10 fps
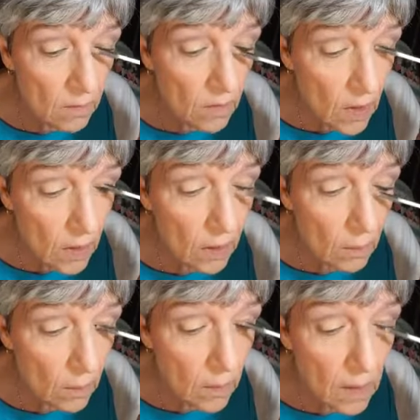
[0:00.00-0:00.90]

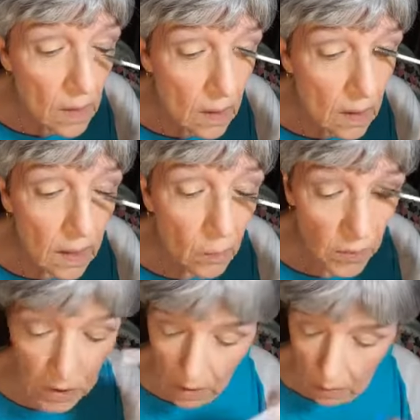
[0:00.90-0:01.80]
volume, and
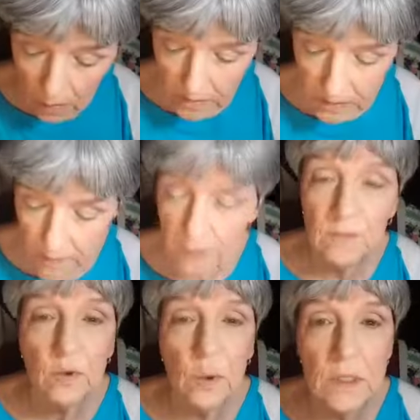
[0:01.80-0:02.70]
when you go on the tips,
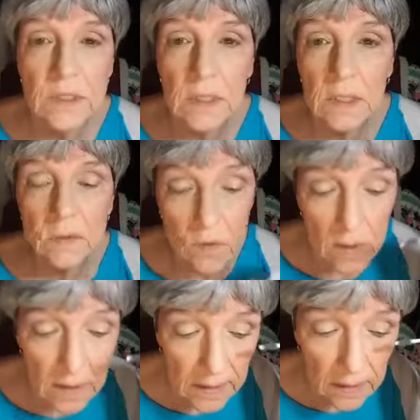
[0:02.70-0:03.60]
of course, that gives you
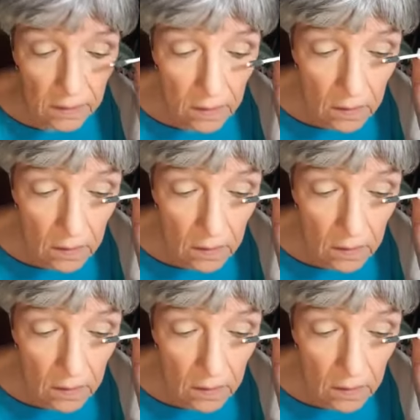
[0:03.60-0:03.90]
the length.